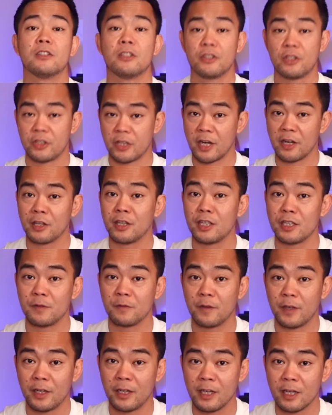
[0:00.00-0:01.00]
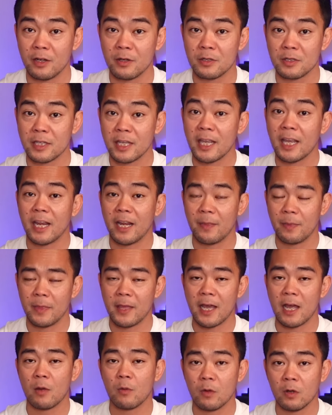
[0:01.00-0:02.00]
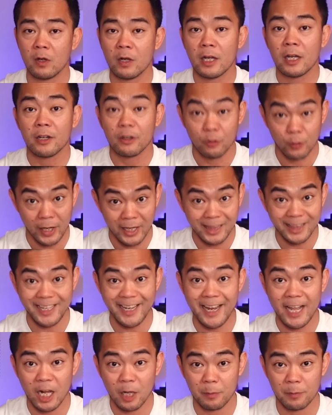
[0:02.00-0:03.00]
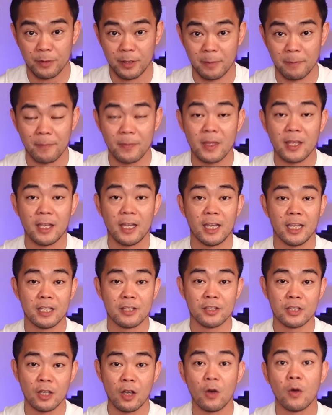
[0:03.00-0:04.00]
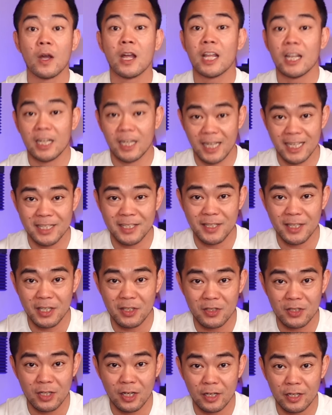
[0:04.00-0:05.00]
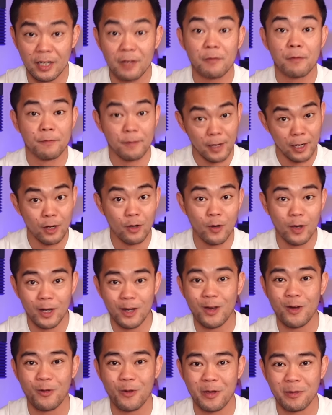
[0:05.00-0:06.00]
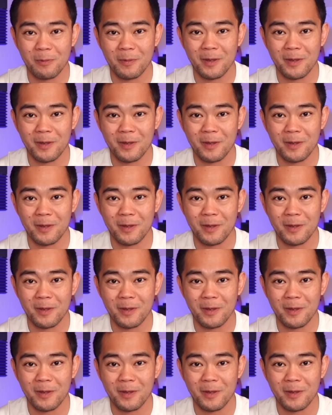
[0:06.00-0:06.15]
share these videos, and that will greatly help them. And so let's get started. Follow along with